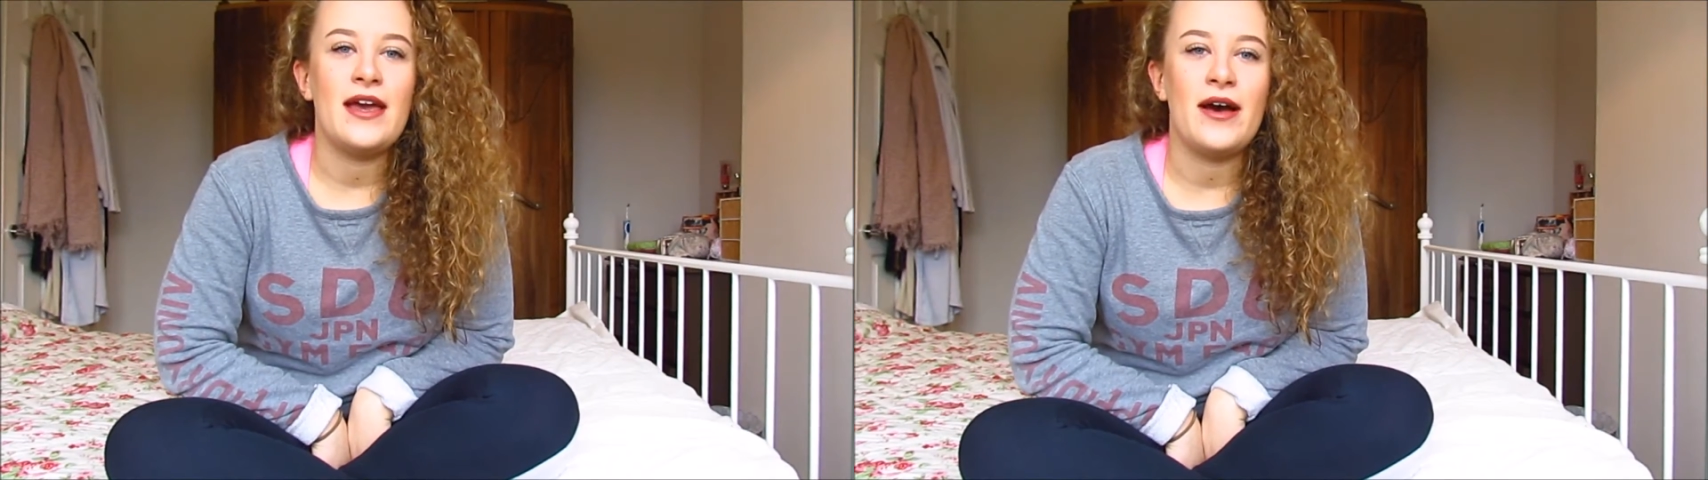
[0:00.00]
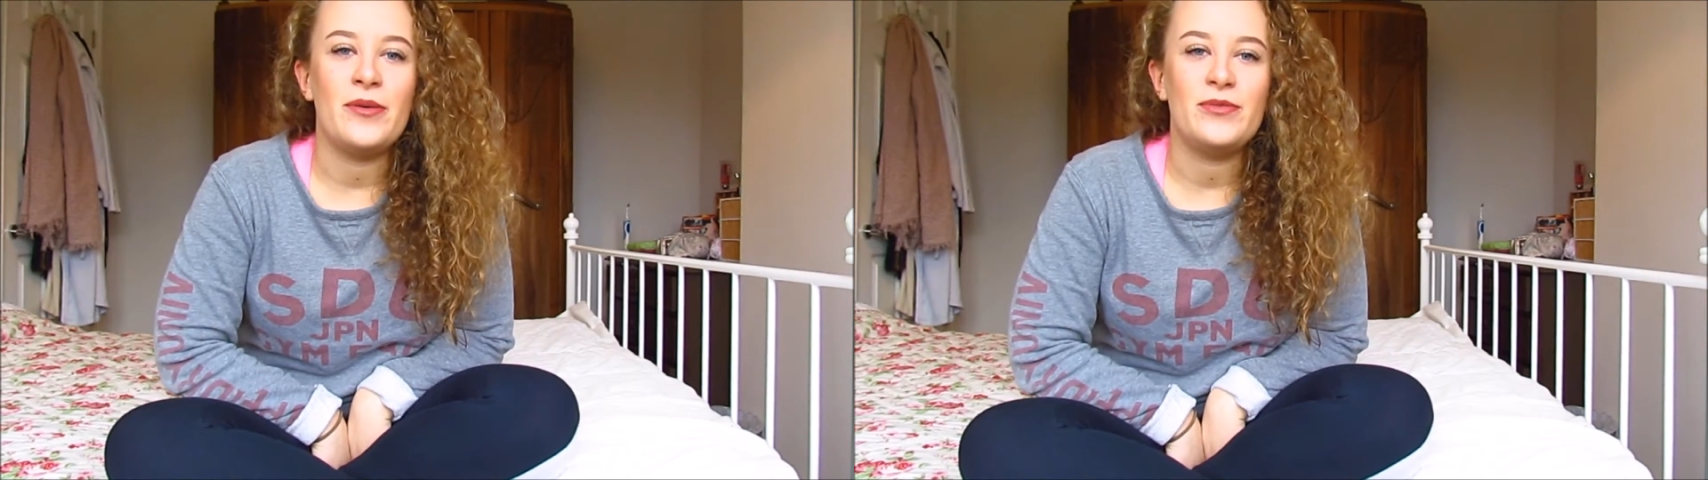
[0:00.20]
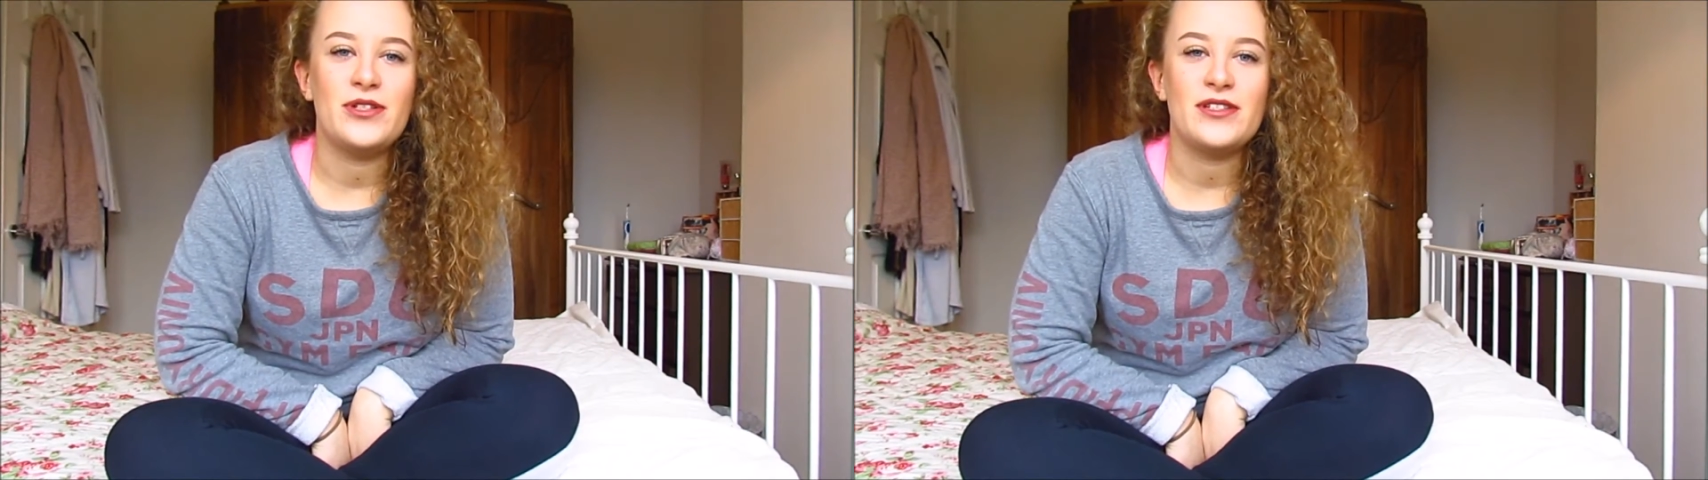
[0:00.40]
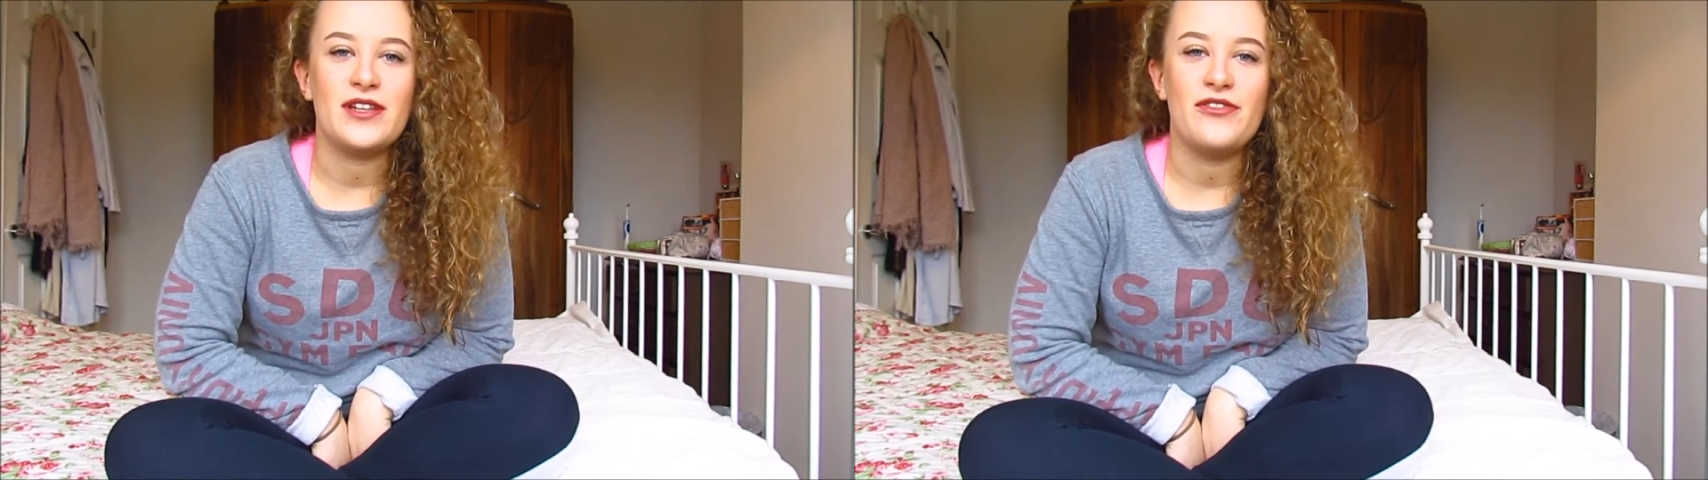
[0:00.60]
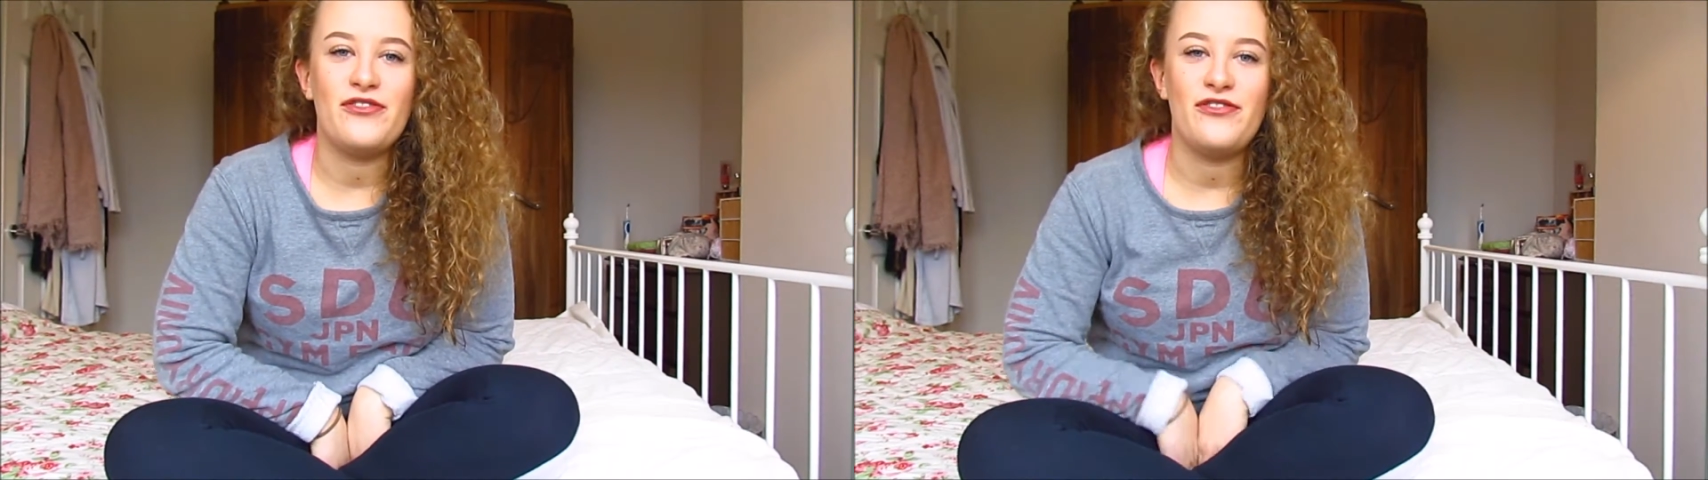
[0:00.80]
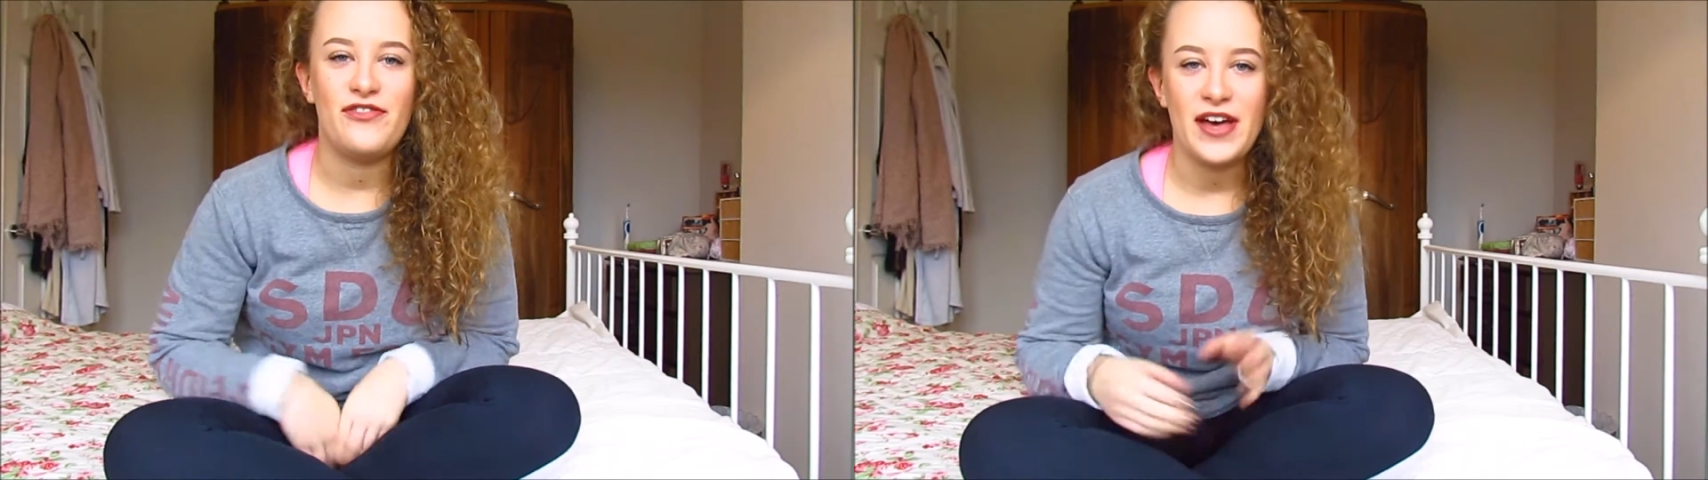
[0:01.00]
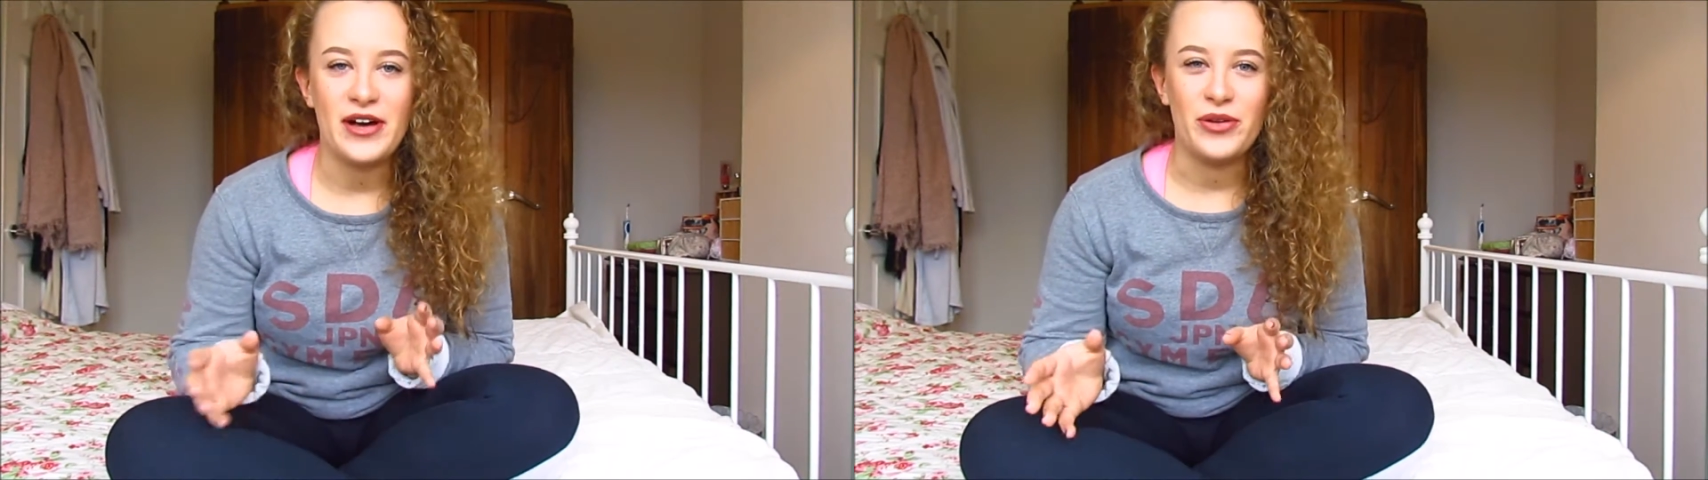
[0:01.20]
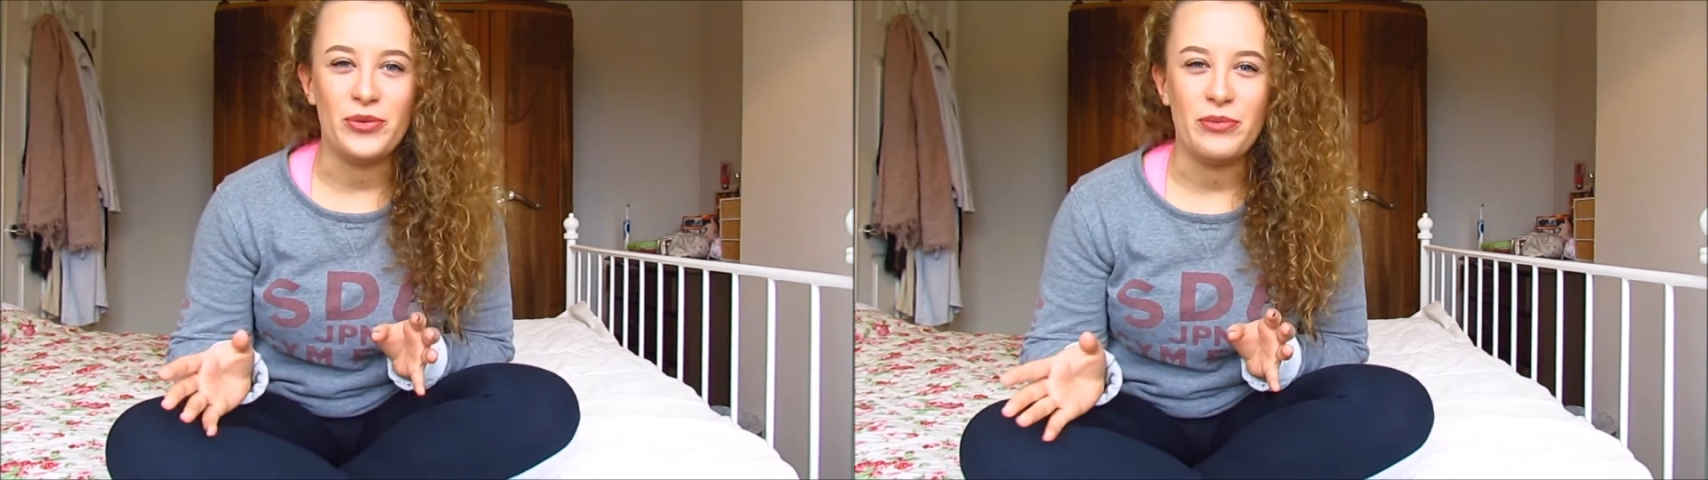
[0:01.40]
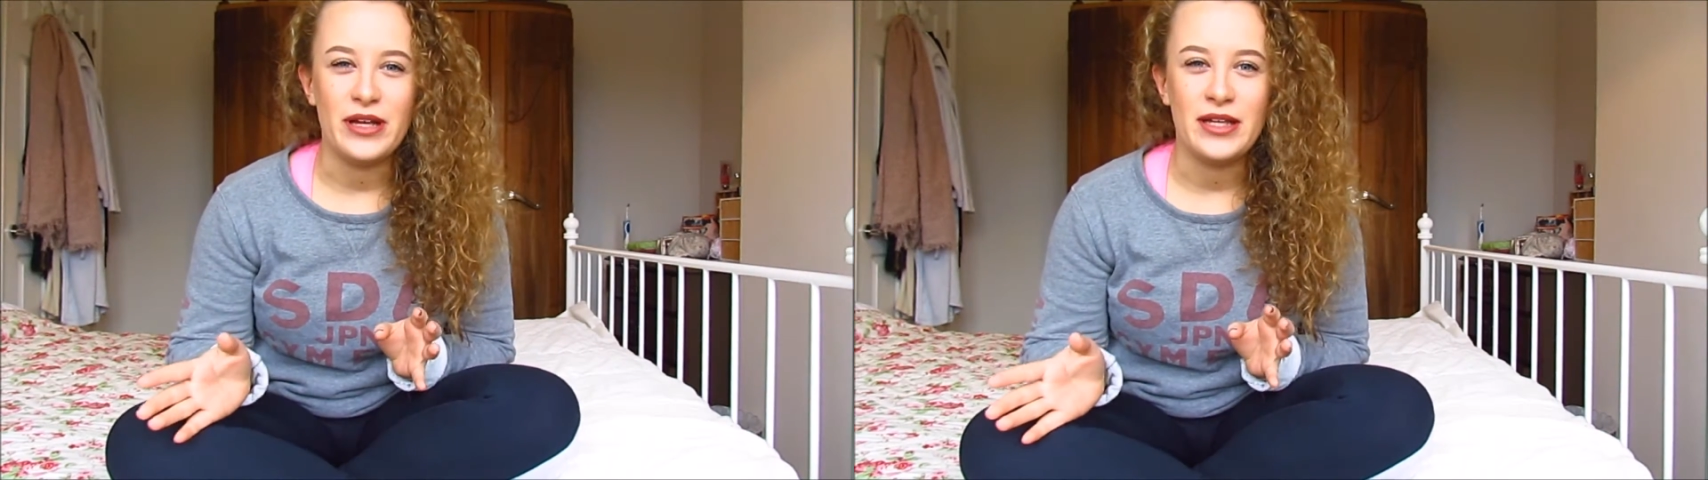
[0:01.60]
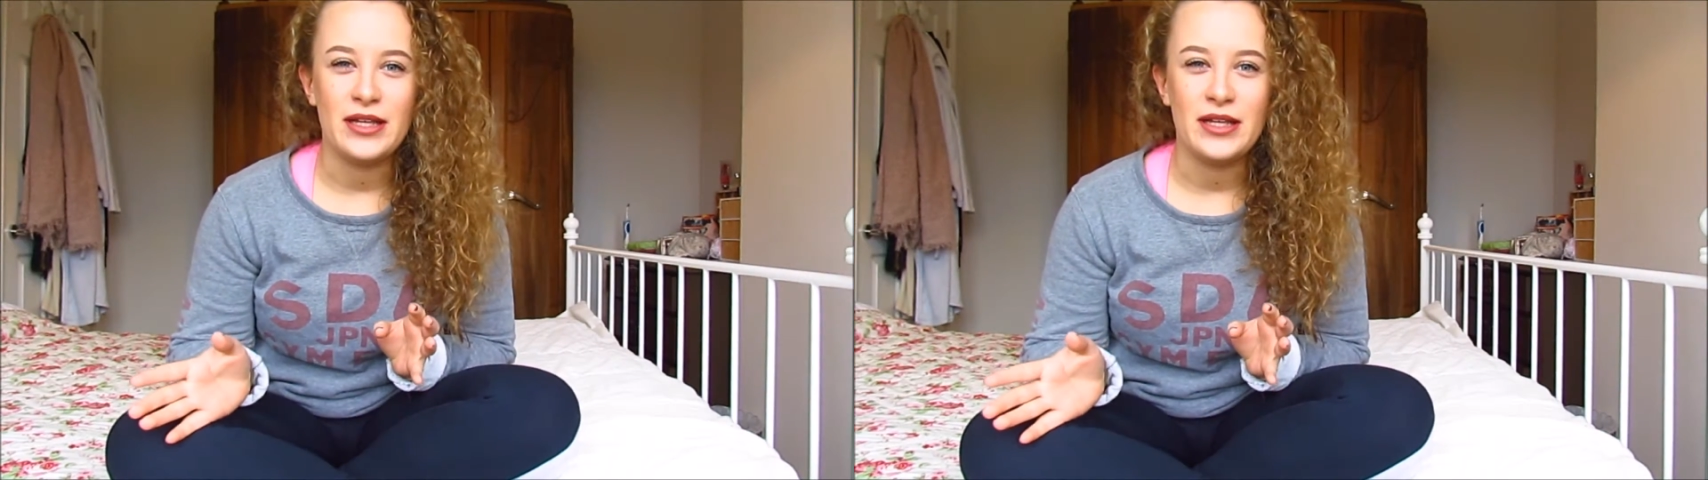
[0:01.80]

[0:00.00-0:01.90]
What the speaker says: I'm just gonna film